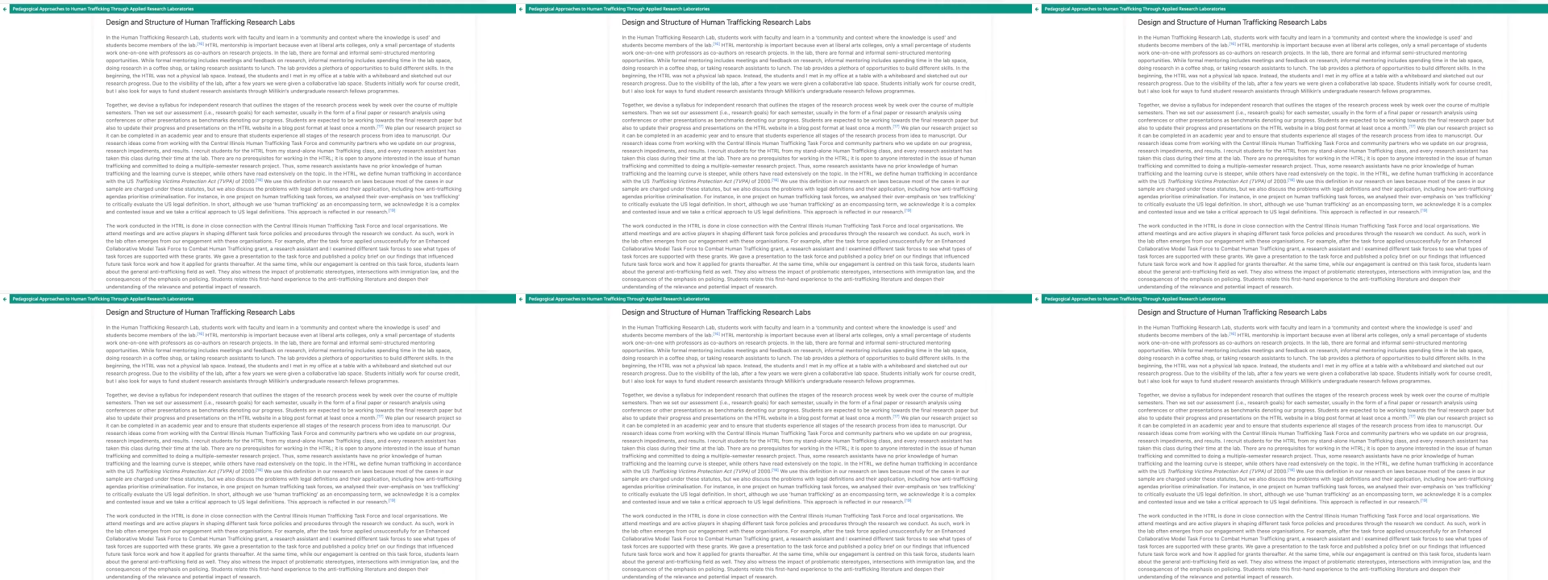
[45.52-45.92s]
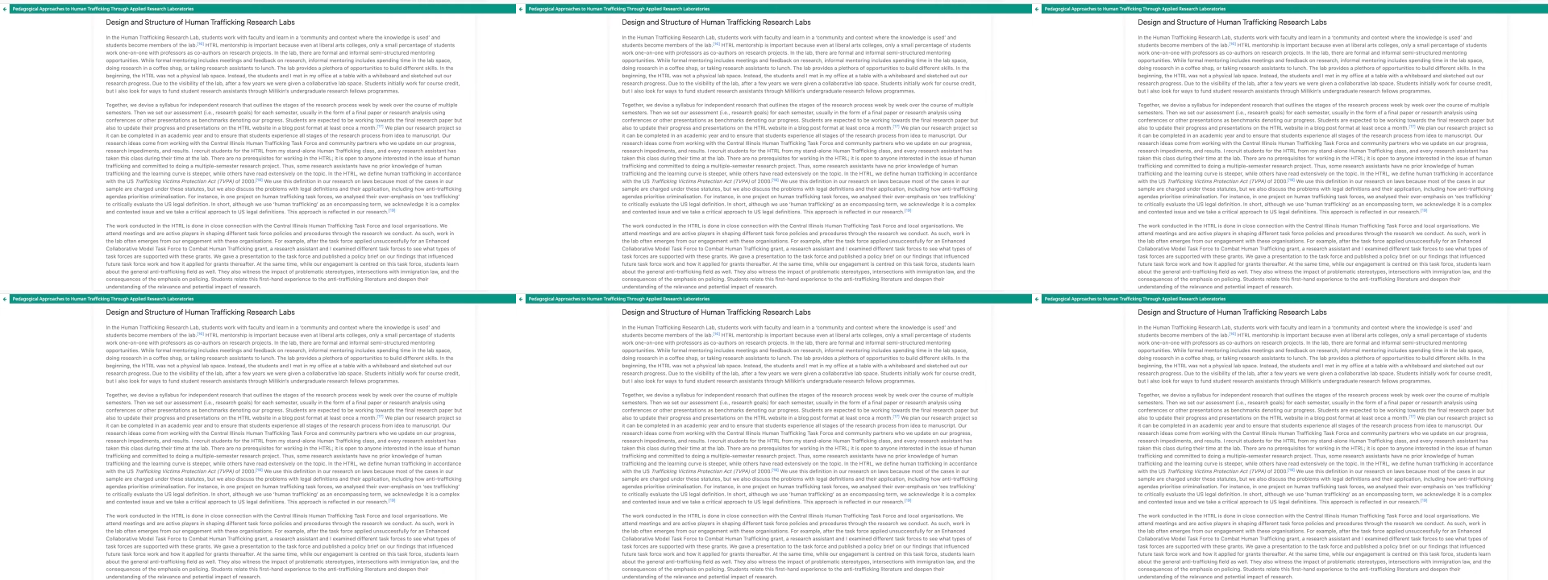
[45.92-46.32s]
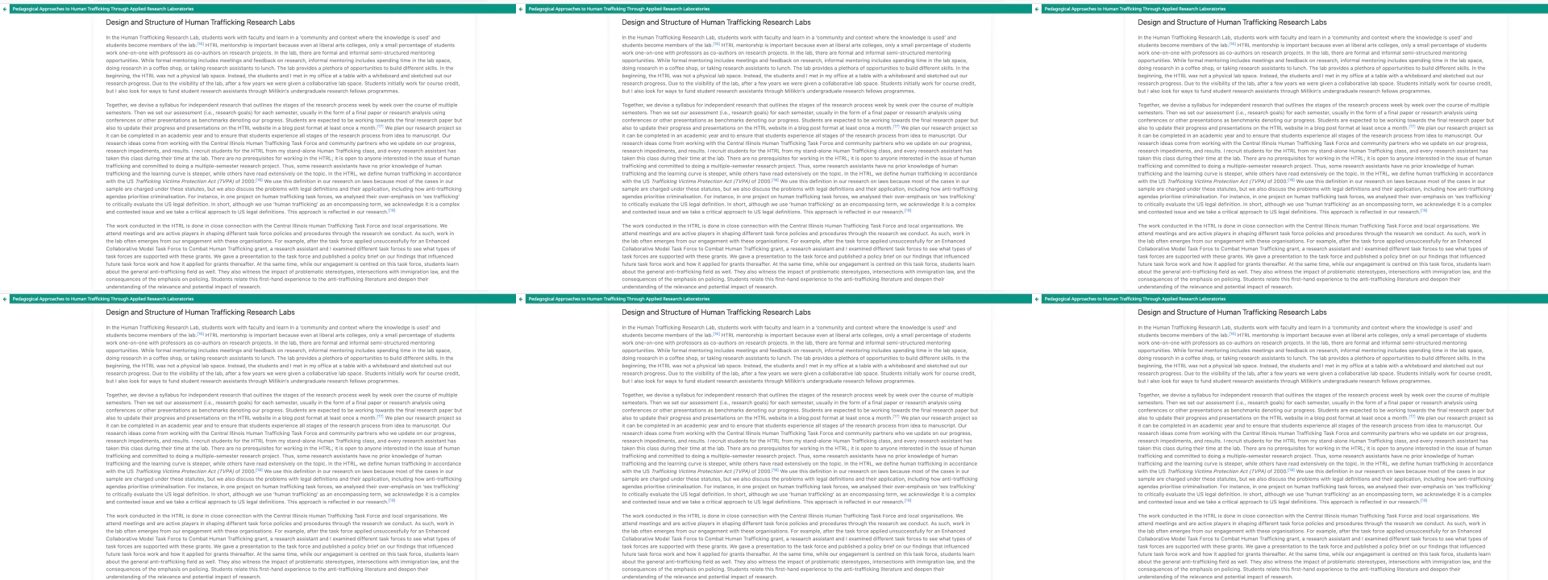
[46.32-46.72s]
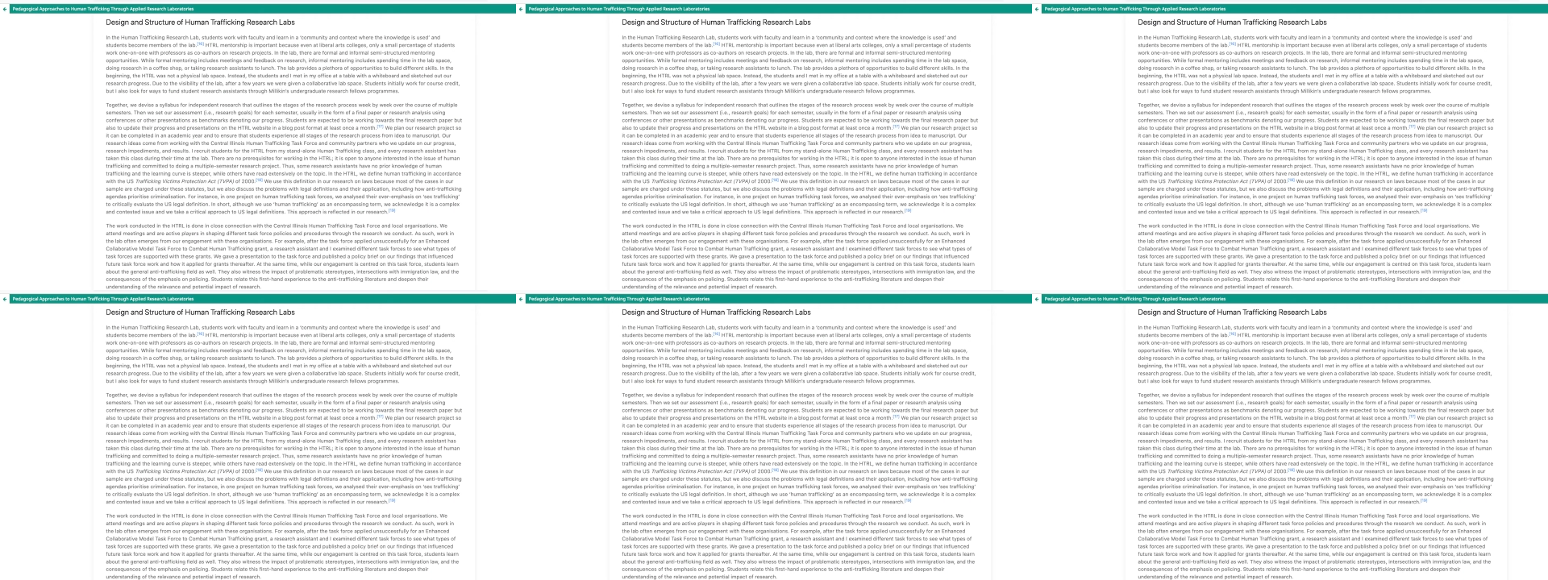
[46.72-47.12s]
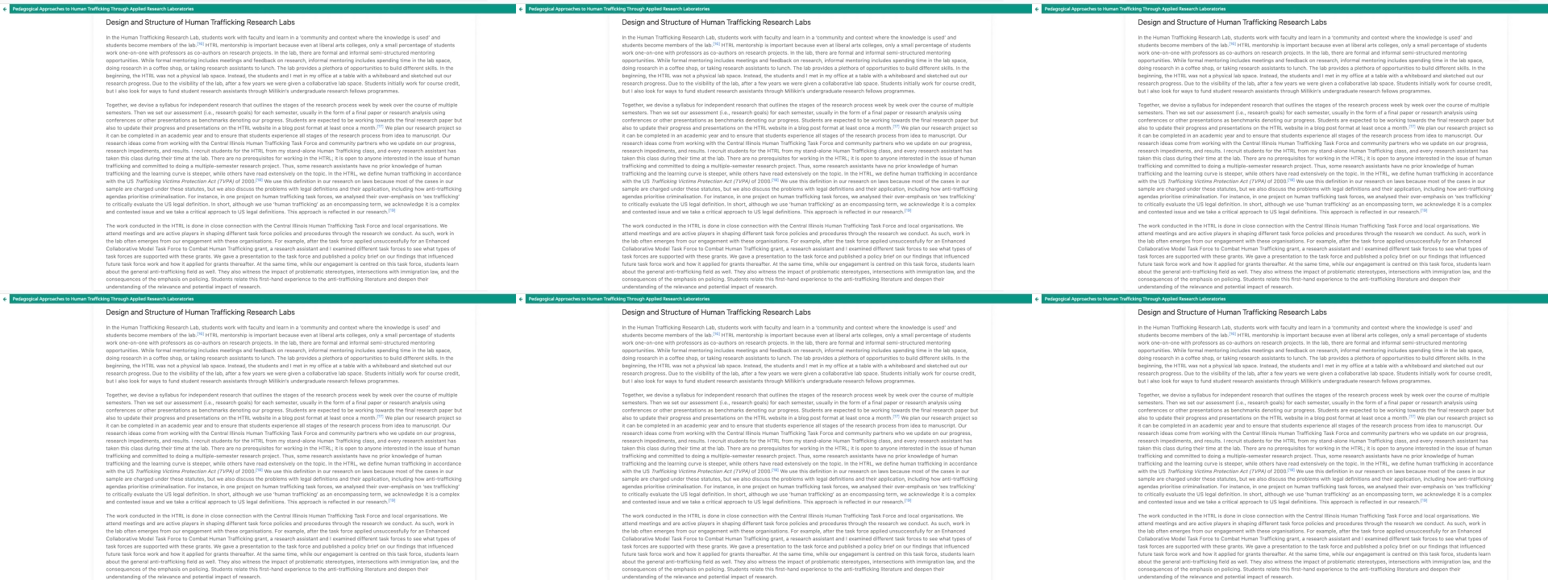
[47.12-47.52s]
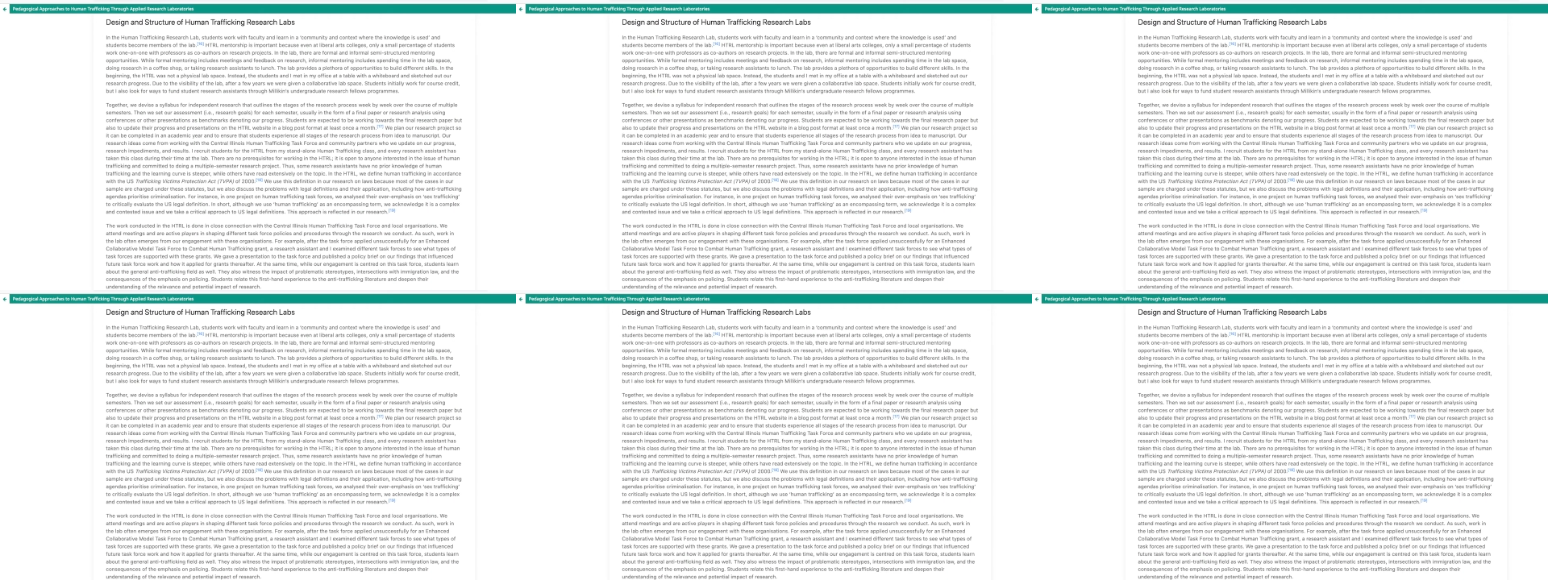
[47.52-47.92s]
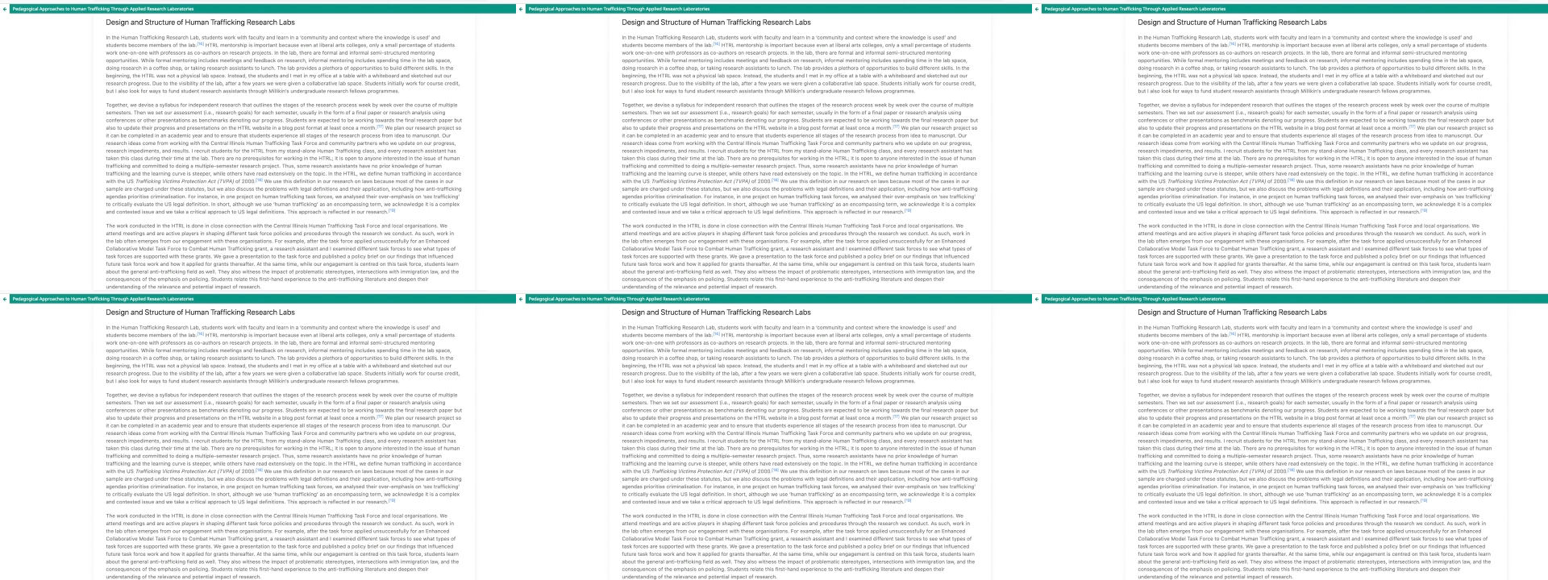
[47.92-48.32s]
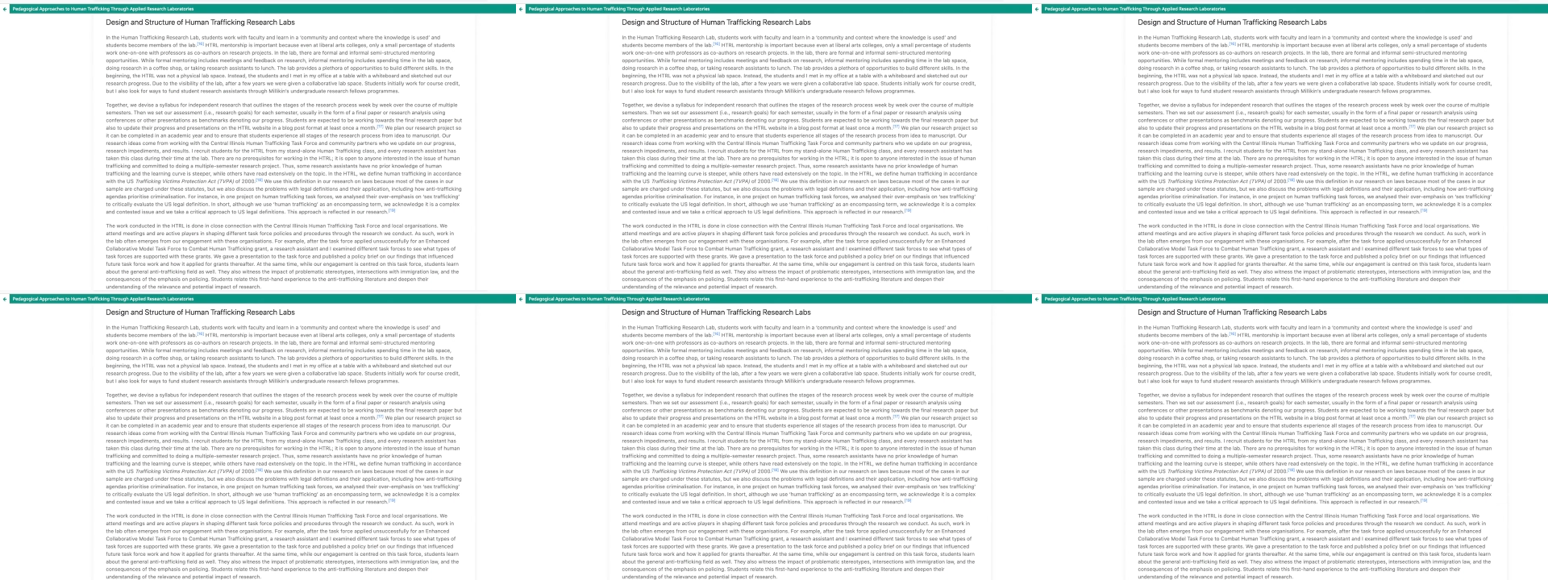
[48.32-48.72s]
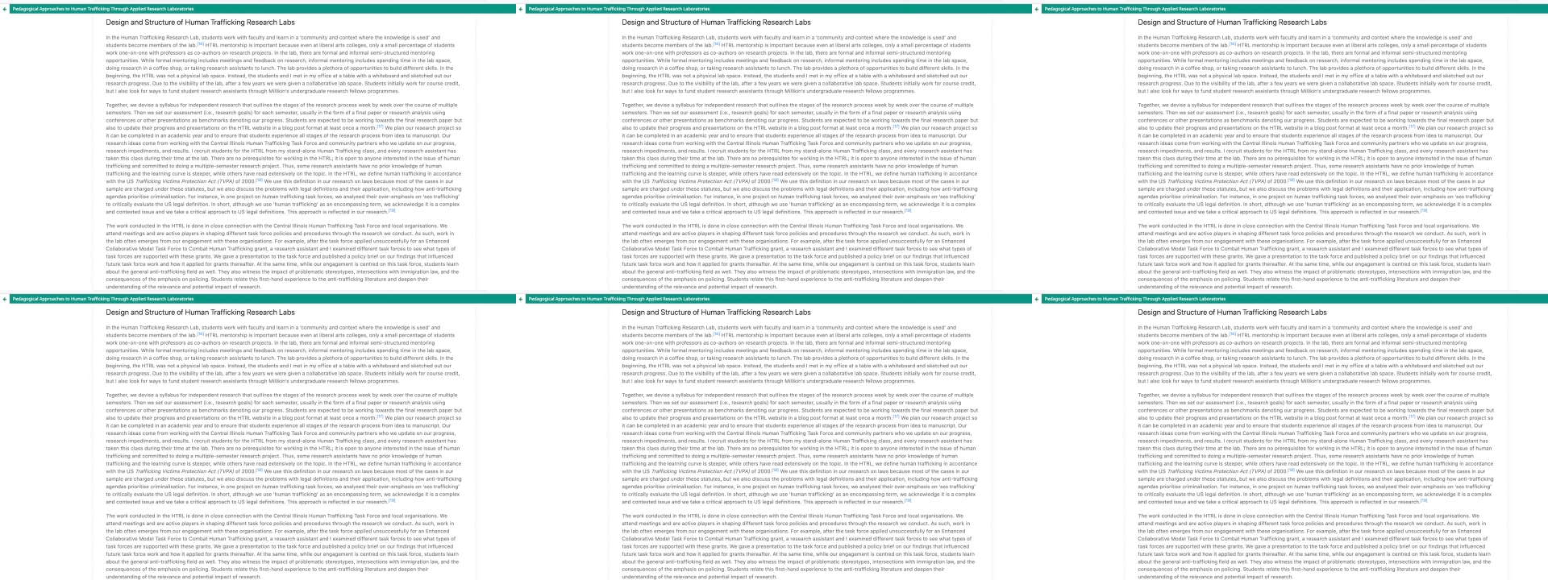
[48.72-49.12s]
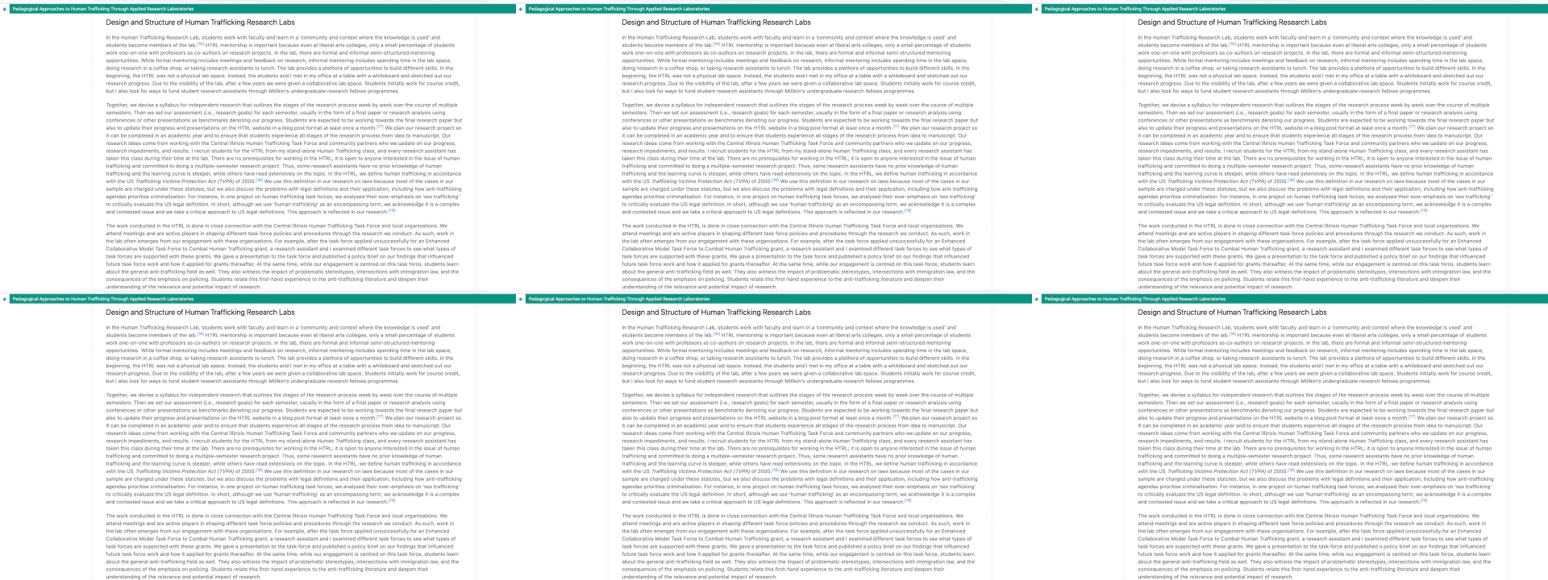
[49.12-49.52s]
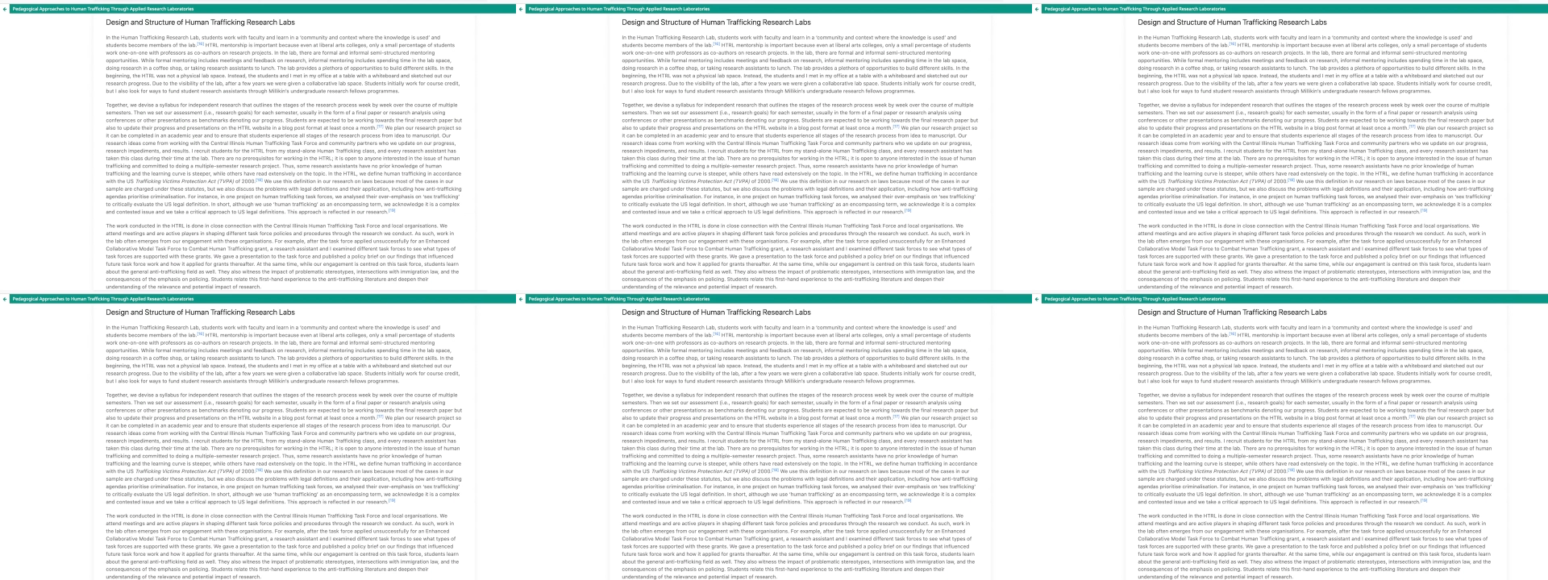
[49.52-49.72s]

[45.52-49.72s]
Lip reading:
(no speaker visible)